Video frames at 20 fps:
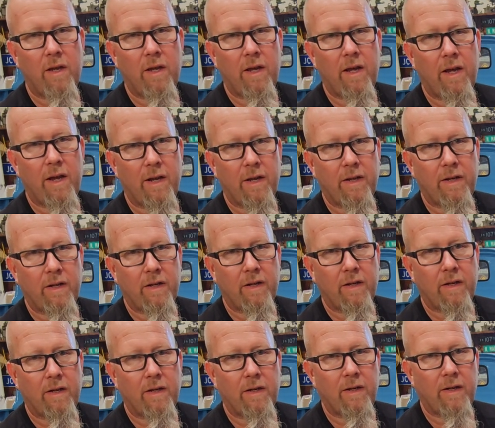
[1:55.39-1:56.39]
And
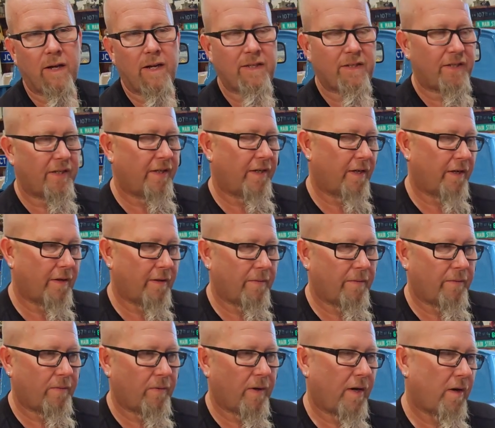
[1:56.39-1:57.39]
I seen the
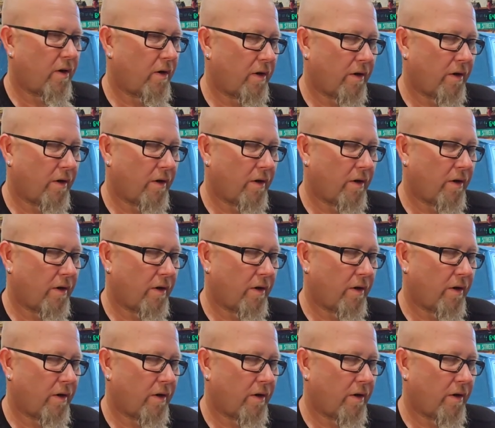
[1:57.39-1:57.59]
other,